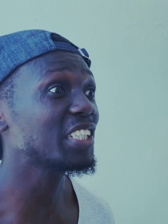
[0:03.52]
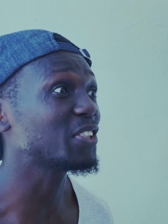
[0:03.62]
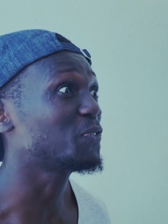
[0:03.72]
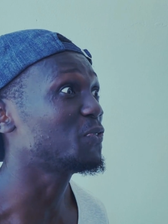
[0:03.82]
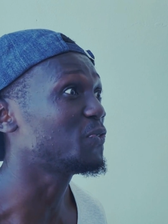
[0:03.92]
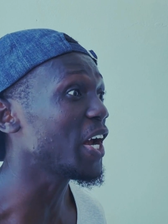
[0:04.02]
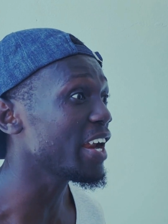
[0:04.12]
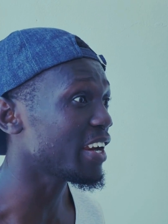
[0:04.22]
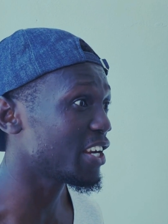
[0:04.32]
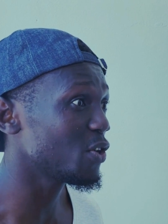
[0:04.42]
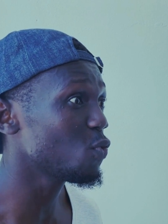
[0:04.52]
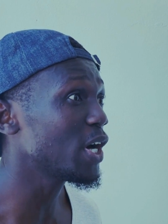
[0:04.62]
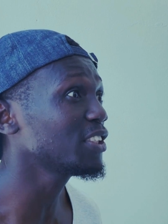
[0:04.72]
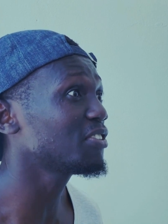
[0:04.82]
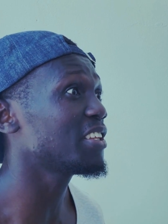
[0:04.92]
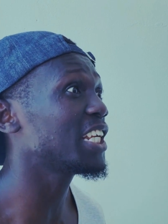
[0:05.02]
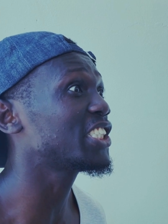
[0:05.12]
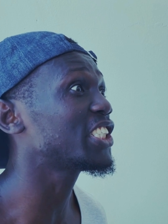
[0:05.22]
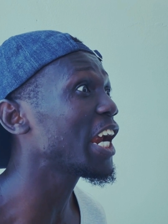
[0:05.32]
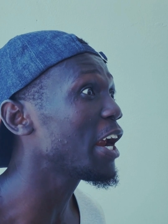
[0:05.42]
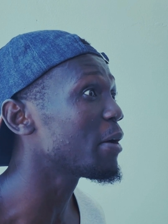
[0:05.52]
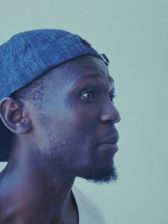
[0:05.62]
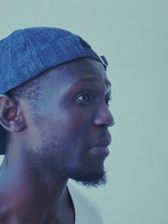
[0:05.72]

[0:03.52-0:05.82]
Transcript: is fake. You went to the gym.